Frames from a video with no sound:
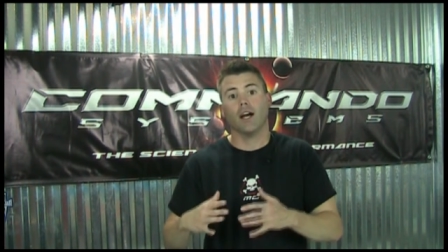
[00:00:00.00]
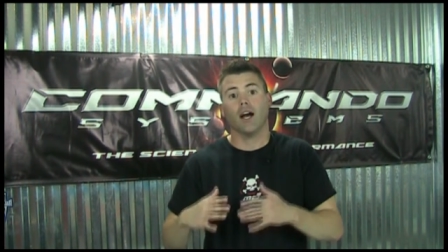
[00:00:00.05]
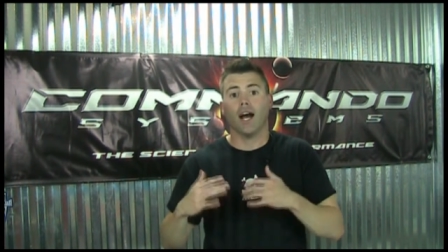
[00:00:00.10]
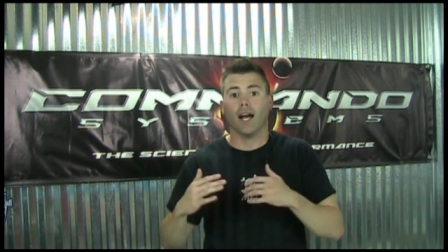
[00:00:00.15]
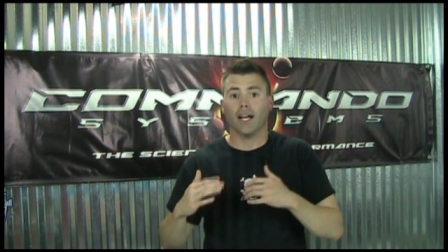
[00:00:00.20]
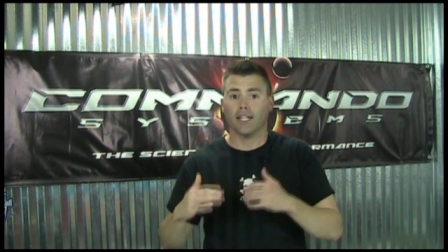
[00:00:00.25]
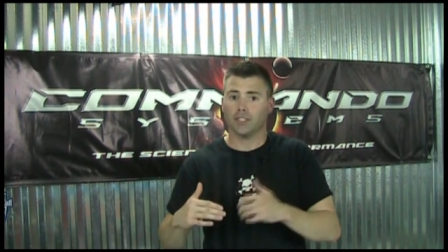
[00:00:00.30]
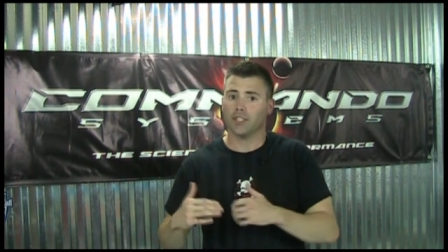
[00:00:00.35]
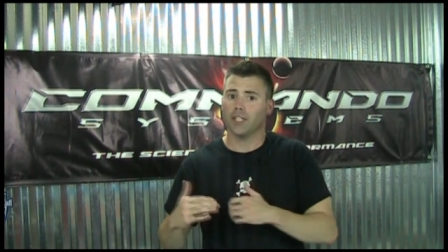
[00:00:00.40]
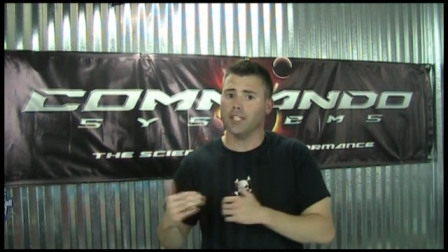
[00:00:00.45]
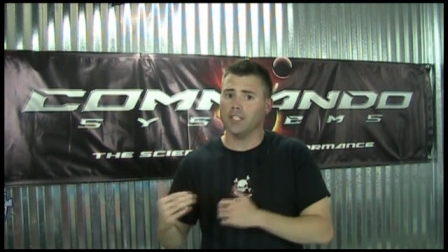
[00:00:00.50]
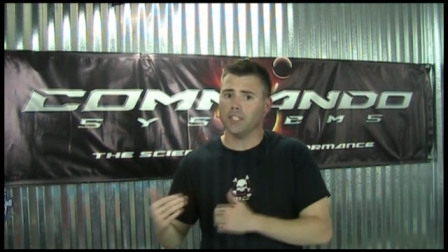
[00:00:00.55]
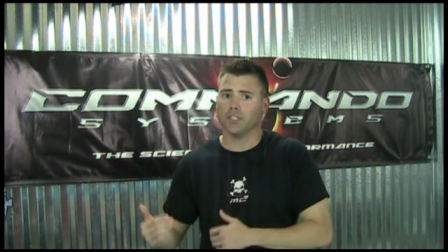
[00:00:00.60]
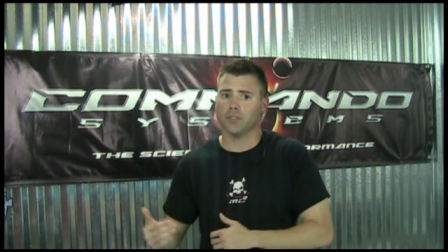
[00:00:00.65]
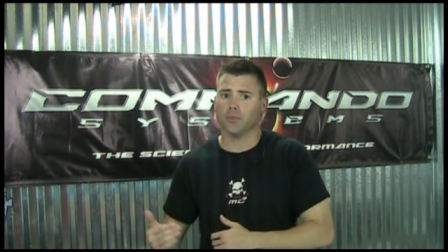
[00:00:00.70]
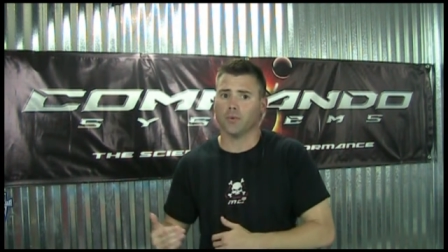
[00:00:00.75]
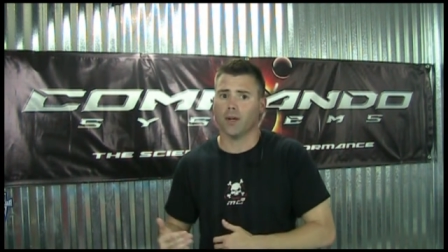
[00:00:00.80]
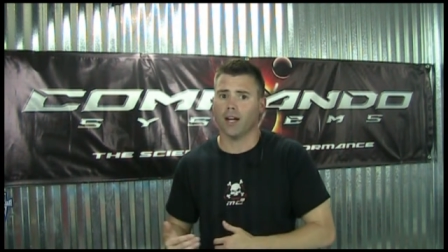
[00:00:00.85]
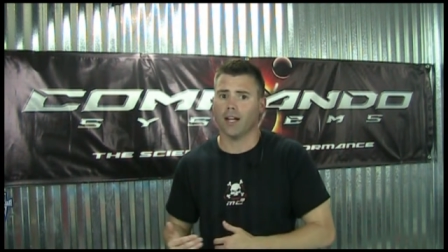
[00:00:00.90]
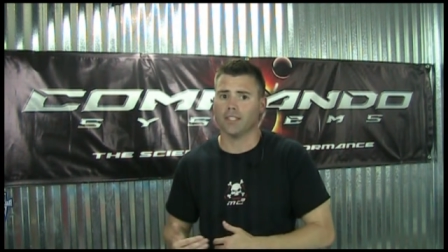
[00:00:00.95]

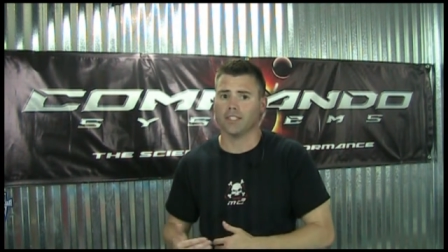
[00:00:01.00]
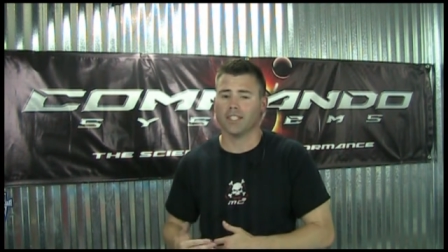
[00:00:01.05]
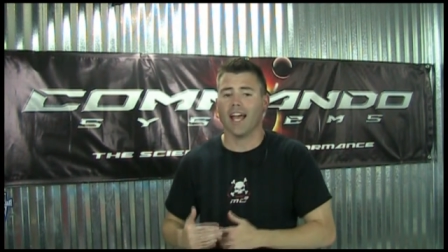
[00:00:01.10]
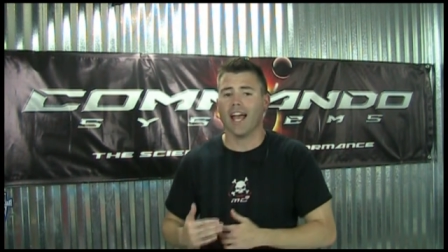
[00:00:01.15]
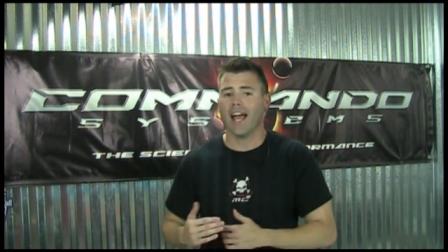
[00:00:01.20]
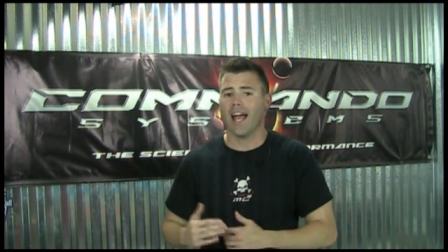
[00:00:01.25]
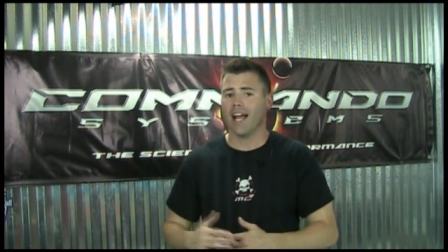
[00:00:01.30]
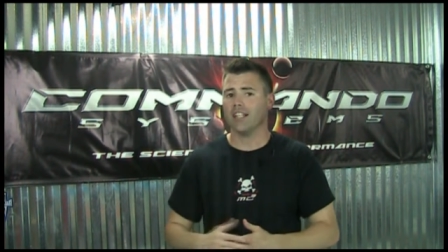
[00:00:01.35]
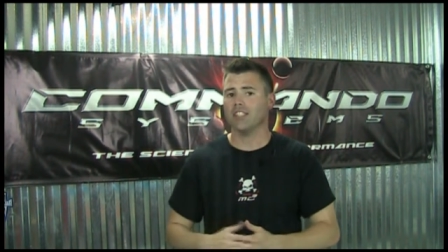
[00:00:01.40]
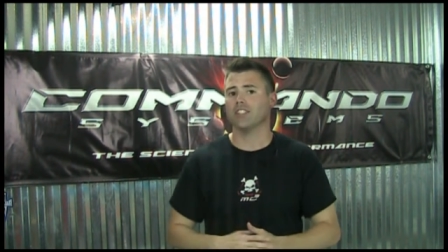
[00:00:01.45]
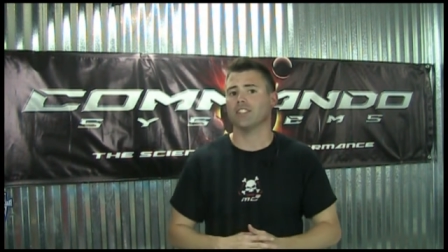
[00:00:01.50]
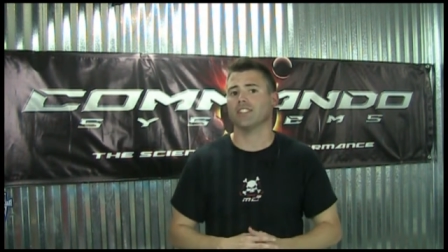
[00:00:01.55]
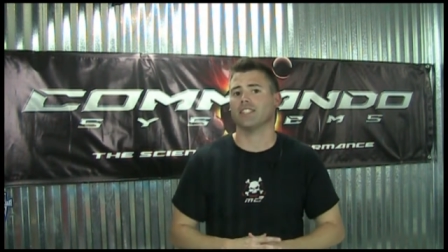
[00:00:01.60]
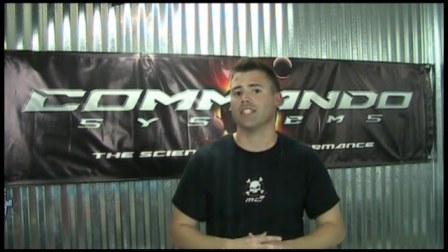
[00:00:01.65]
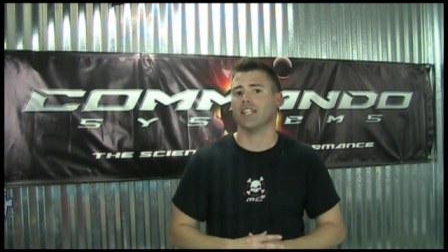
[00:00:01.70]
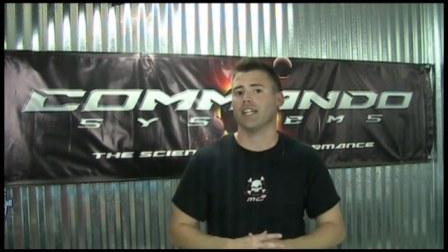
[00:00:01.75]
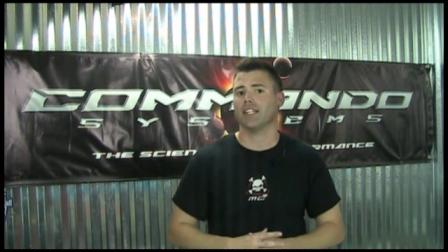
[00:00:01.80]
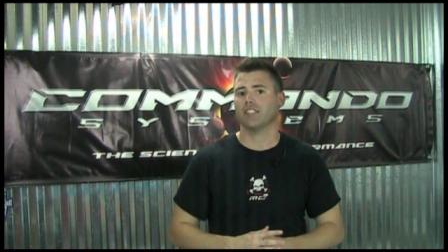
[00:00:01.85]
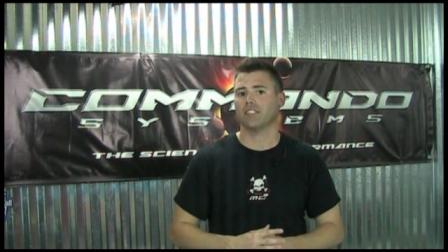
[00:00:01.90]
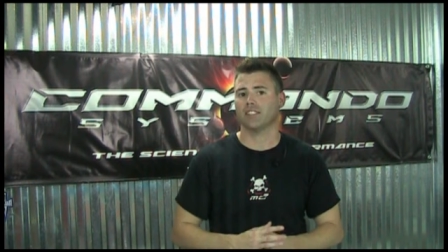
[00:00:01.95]
hydration-wise, actually
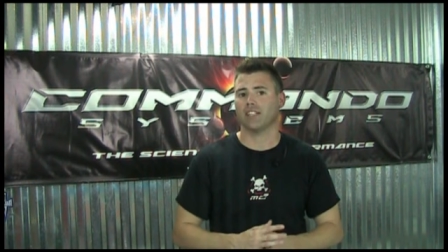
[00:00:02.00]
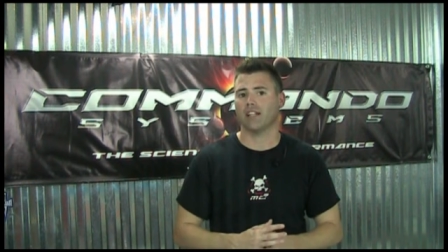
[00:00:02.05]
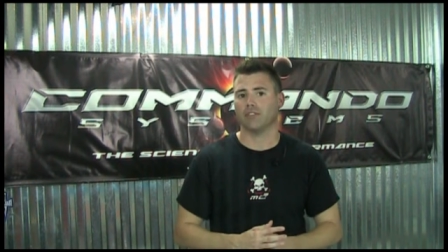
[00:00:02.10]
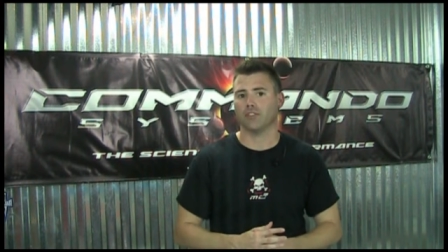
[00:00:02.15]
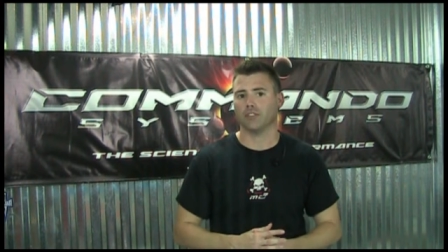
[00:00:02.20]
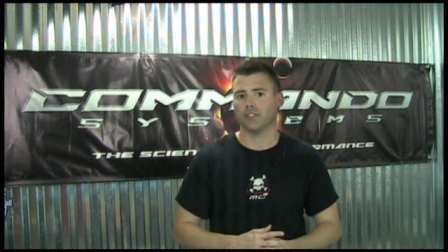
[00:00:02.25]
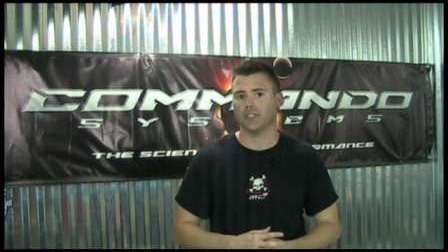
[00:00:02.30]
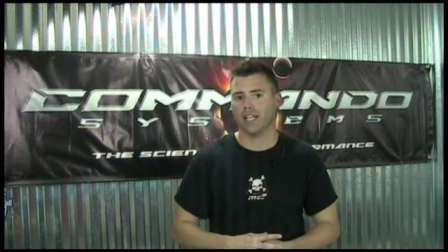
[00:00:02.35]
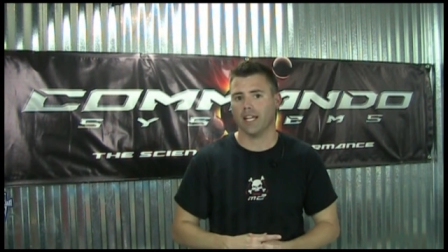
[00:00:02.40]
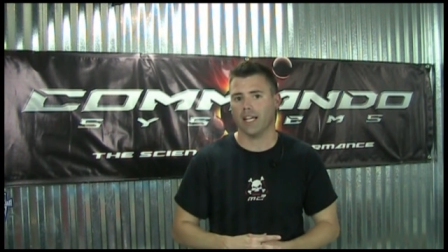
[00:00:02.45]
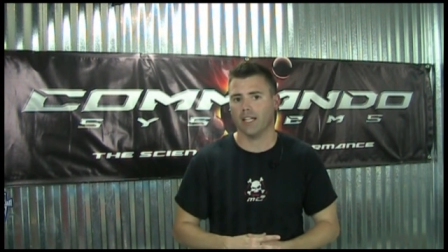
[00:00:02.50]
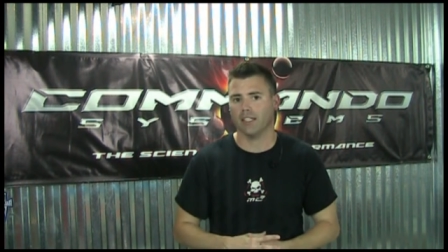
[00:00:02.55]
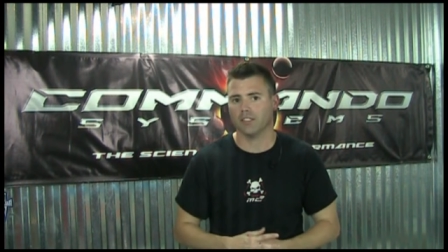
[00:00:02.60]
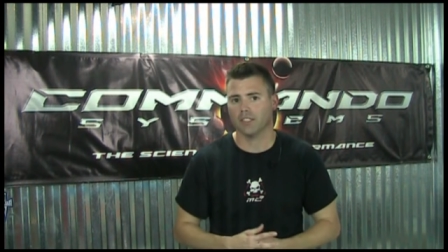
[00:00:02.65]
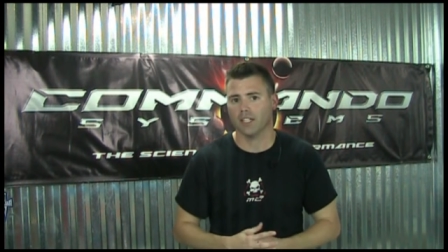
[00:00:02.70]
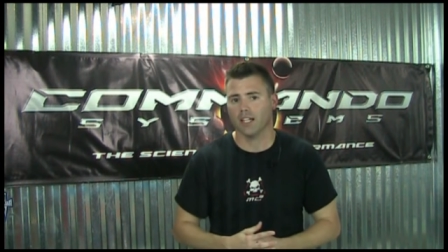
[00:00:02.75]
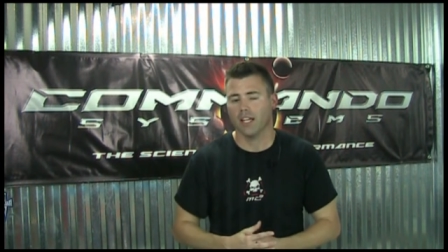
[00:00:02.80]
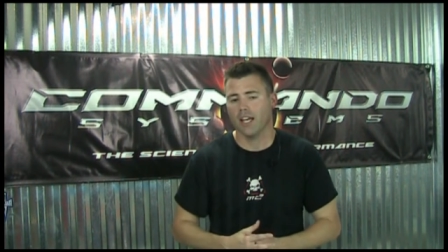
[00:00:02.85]
takes several days.